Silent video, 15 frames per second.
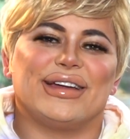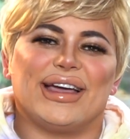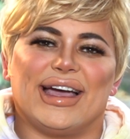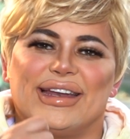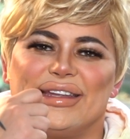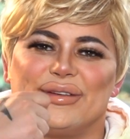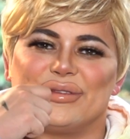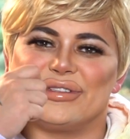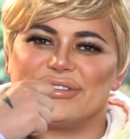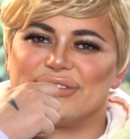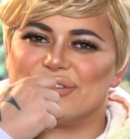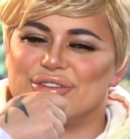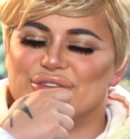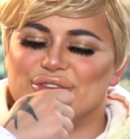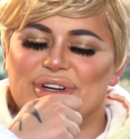and he was
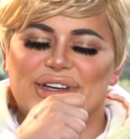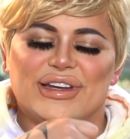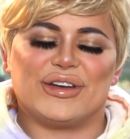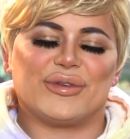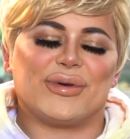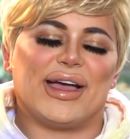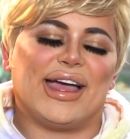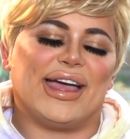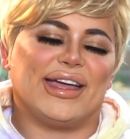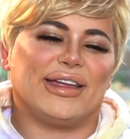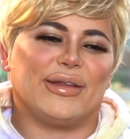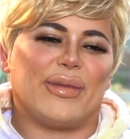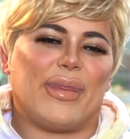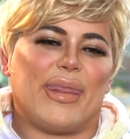drilling away,